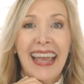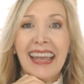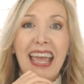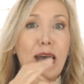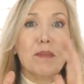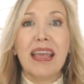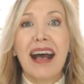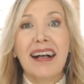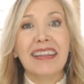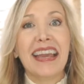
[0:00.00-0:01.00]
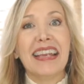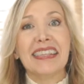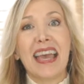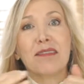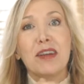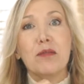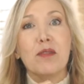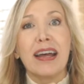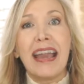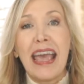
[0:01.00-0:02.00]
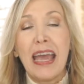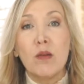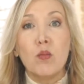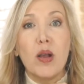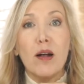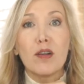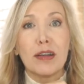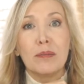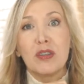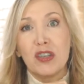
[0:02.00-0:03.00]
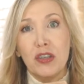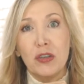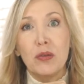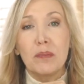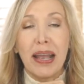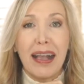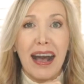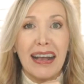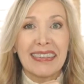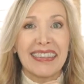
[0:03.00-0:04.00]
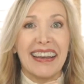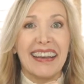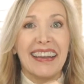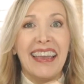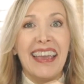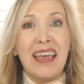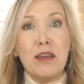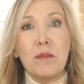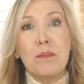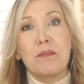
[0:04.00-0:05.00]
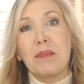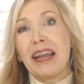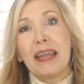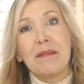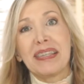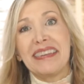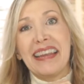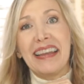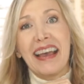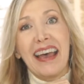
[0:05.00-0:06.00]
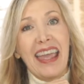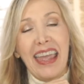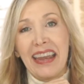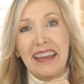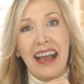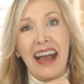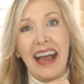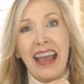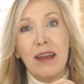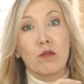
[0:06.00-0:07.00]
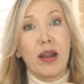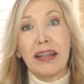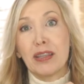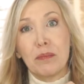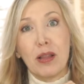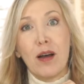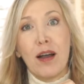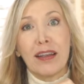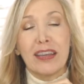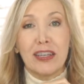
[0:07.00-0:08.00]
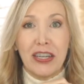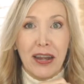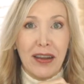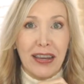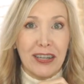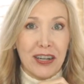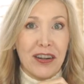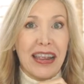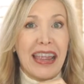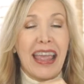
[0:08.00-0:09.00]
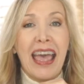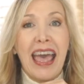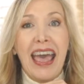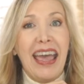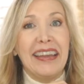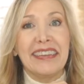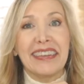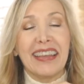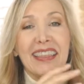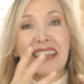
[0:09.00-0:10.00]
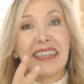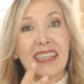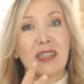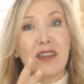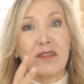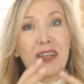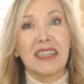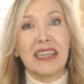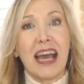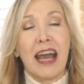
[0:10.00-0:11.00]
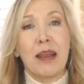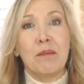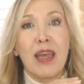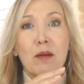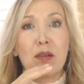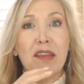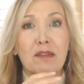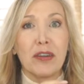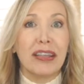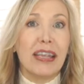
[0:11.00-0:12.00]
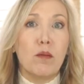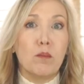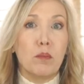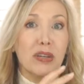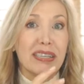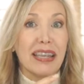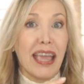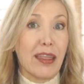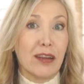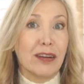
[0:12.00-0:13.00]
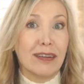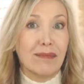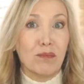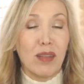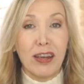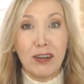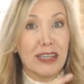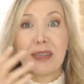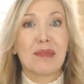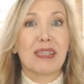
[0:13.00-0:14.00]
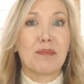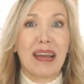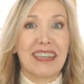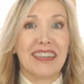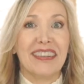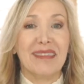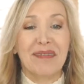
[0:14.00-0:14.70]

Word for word: Happy holidays, everyone, and welcome to my casa. My name is Nina, and I write the blog Sharing a Journey. And this is the first time that we've really put together a Christmas special.